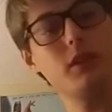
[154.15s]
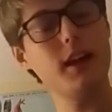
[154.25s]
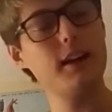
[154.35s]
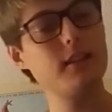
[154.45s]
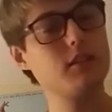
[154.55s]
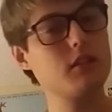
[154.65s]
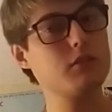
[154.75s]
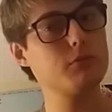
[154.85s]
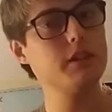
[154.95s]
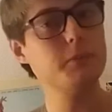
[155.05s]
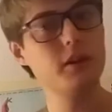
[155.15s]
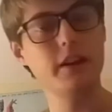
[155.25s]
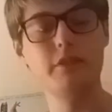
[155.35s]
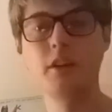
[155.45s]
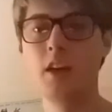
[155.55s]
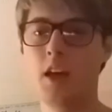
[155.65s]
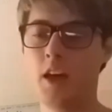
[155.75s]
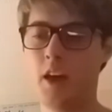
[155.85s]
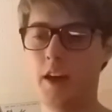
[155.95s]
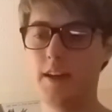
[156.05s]
that. It's really brave.
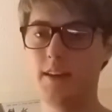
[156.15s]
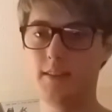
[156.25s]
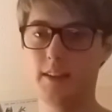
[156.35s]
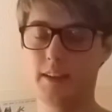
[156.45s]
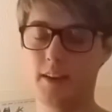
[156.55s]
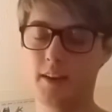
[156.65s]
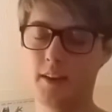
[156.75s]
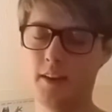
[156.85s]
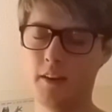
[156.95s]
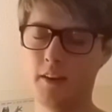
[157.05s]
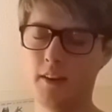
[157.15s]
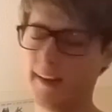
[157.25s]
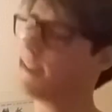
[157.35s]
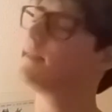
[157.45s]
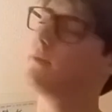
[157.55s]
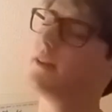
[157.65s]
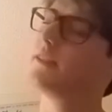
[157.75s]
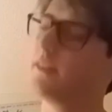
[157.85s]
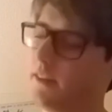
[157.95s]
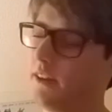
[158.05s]
And he's like, I guess it was.
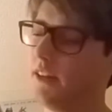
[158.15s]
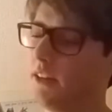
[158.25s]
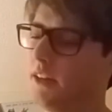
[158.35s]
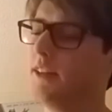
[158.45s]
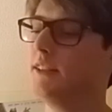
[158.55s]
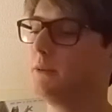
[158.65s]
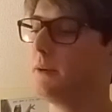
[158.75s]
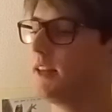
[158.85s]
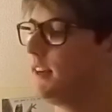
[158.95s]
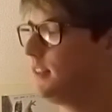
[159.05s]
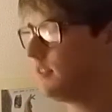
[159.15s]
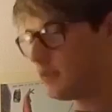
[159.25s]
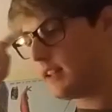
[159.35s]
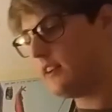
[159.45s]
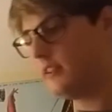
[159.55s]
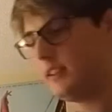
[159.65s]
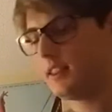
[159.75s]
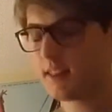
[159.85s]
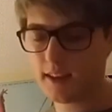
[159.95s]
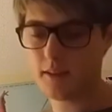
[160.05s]
But he's not really
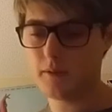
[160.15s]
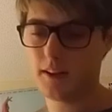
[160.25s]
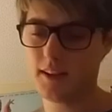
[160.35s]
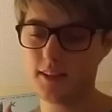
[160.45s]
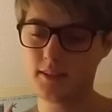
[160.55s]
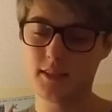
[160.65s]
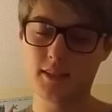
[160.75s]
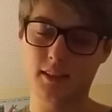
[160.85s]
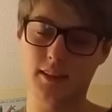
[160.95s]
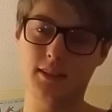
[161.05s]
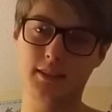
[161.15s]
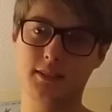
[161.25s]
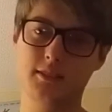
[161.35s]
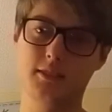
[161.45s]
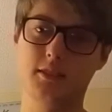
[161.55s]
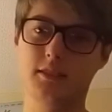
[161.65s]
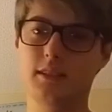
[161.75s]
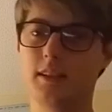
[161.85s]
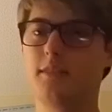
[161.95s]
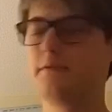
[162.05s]
thinking about it. He's just like, huh,
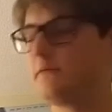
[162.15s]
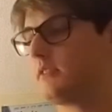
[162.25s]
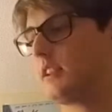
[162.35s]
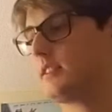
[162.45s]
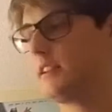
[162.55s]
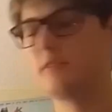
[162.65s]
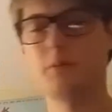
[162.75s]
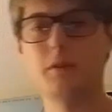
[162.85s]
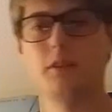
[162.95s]
I saved someone